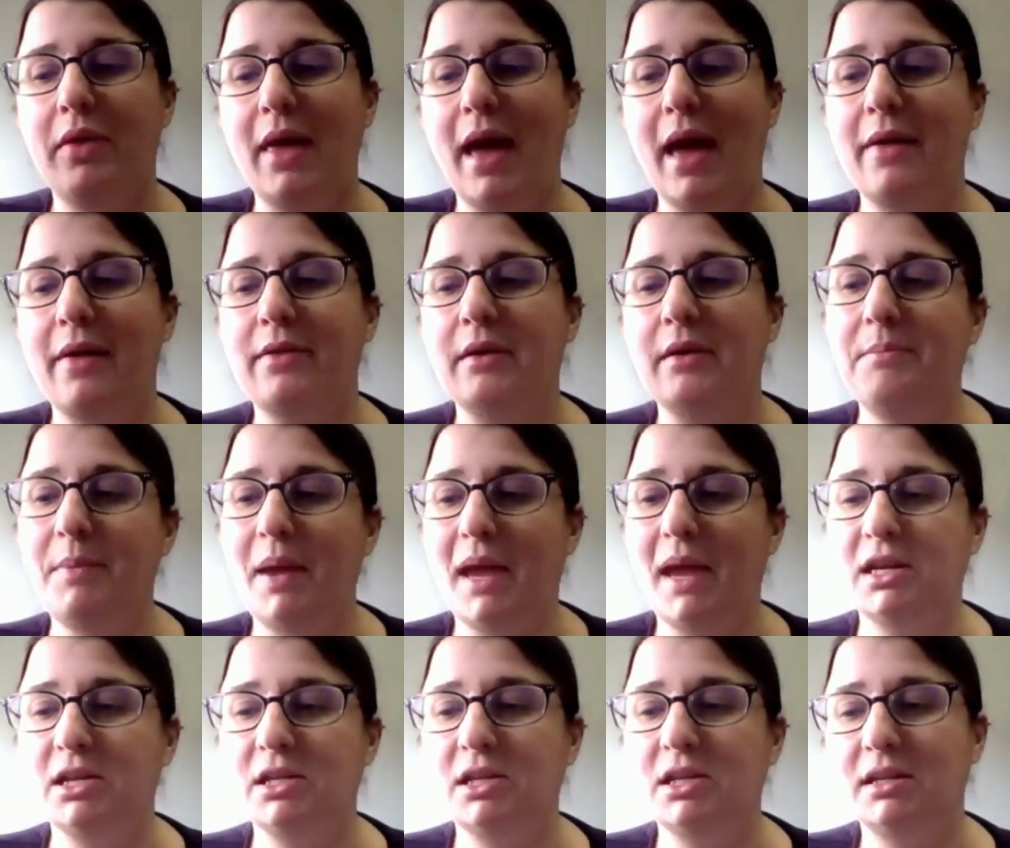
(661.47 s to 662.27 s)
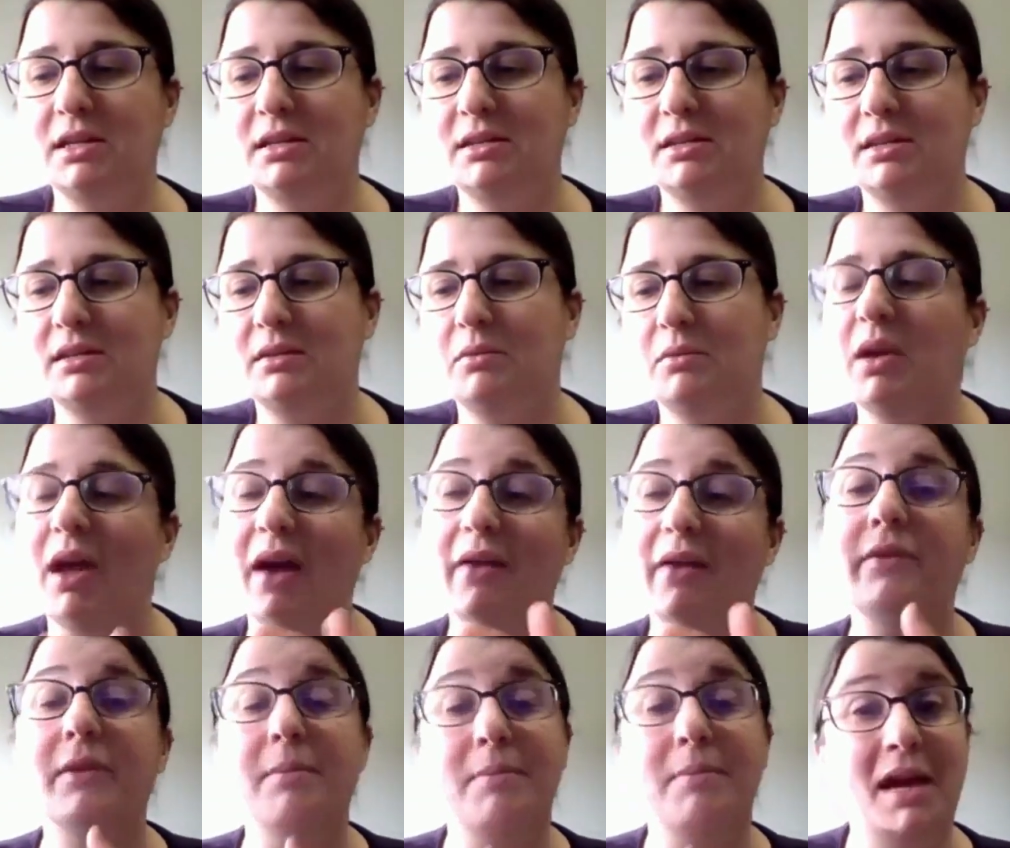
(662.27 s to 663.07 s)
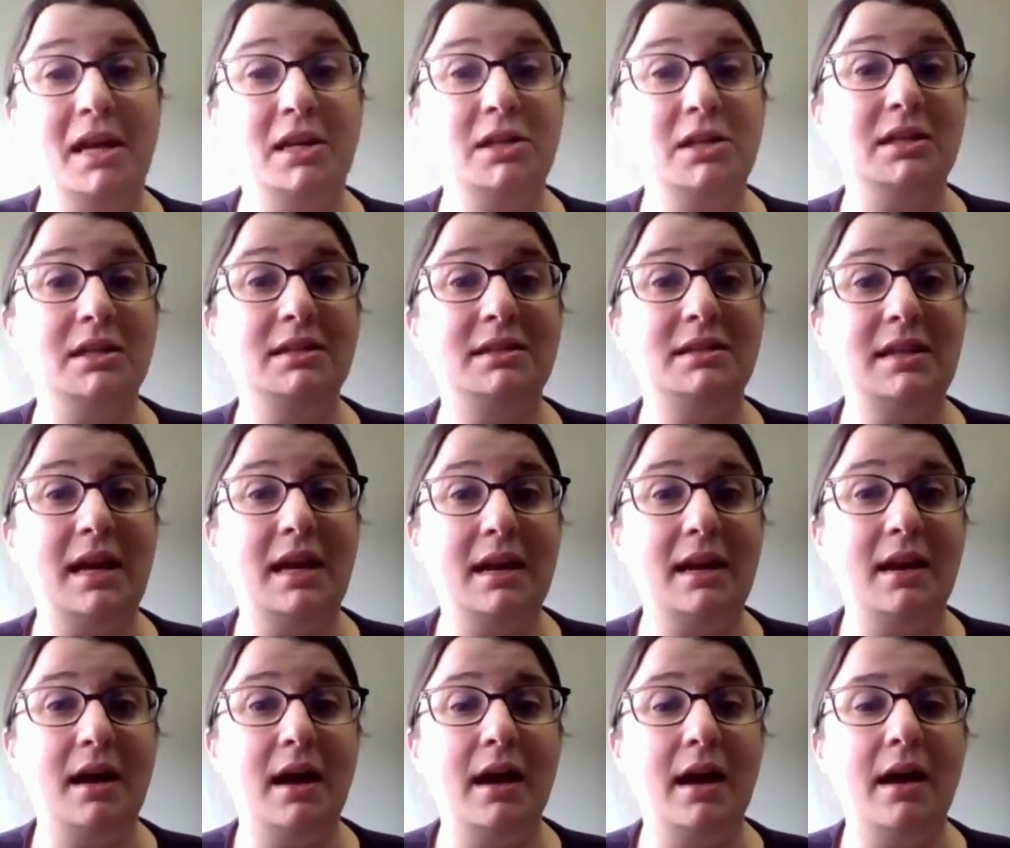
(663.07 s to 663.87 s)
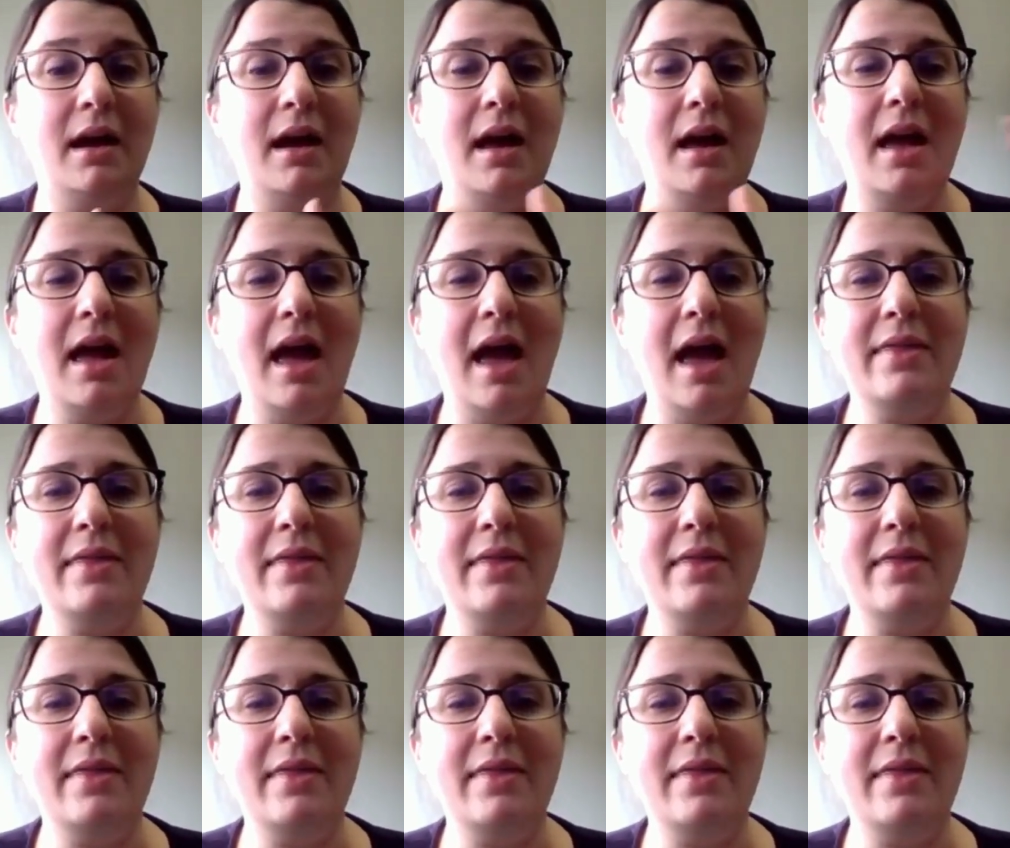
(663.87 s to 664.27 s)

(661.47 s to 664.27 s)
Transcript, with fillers: that the patient, we have the patient's data.